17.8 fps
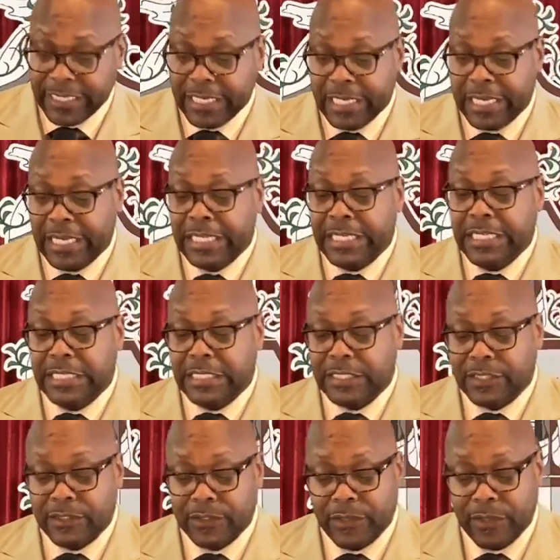it at
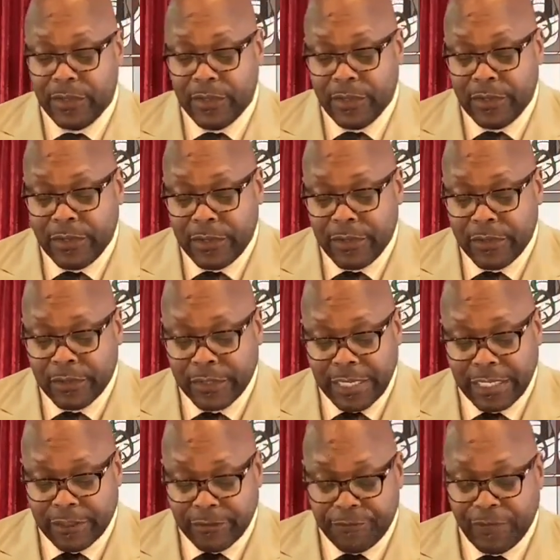least
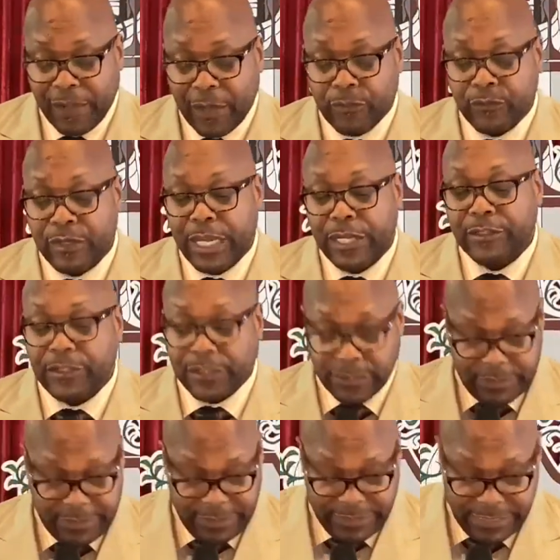lay the
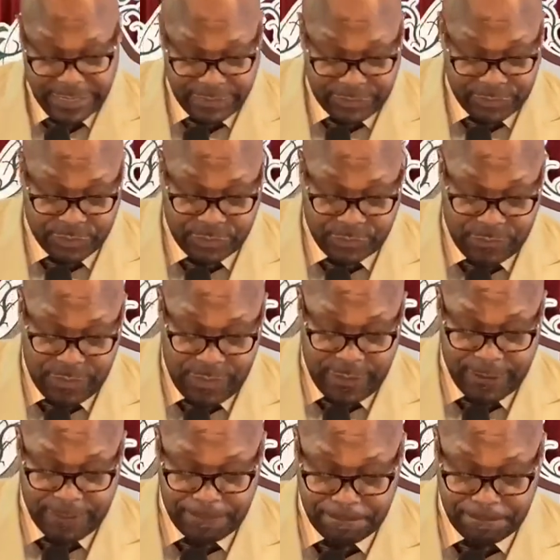foundation to get you there.